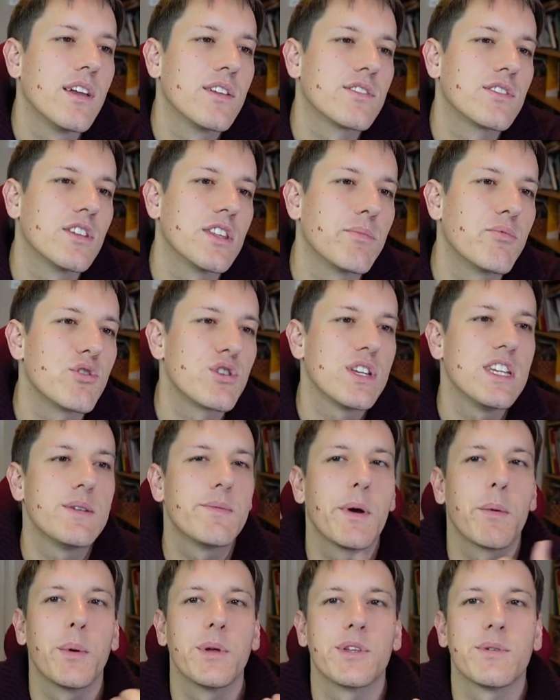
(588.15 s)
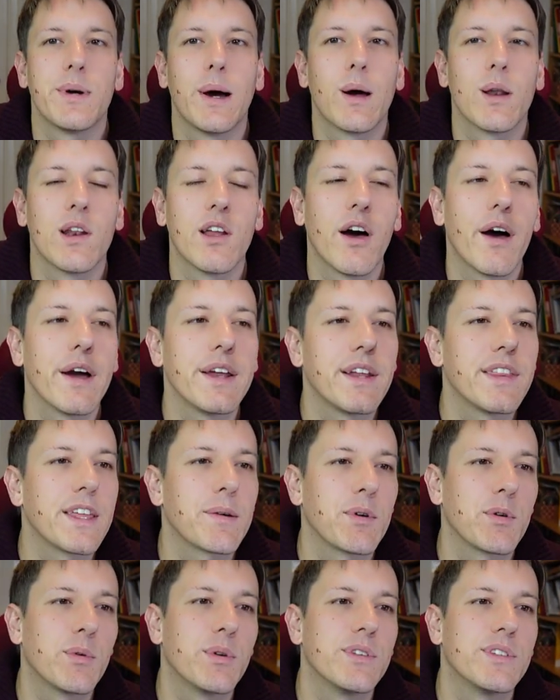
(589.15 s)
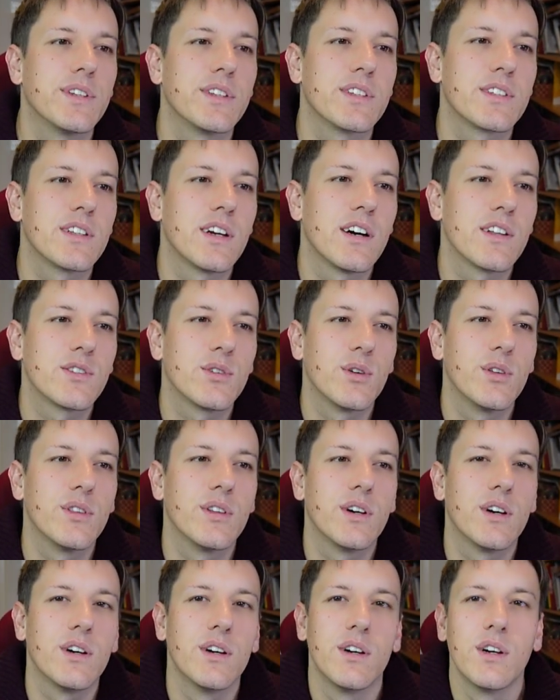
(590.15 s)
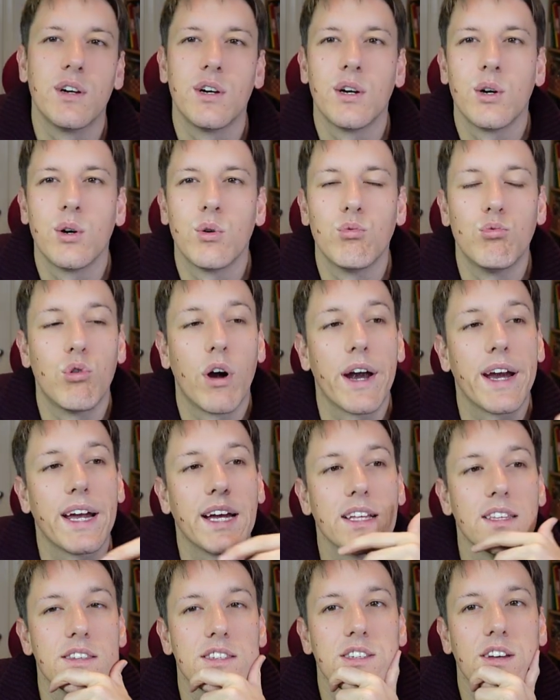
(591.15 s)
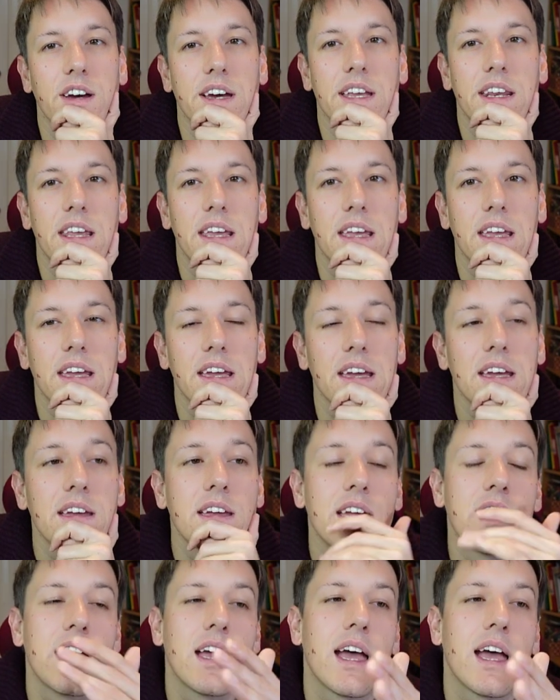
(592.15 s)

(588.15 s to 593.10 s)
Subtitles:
So the procedure we want to outline, I think we want to start on the right hand side here,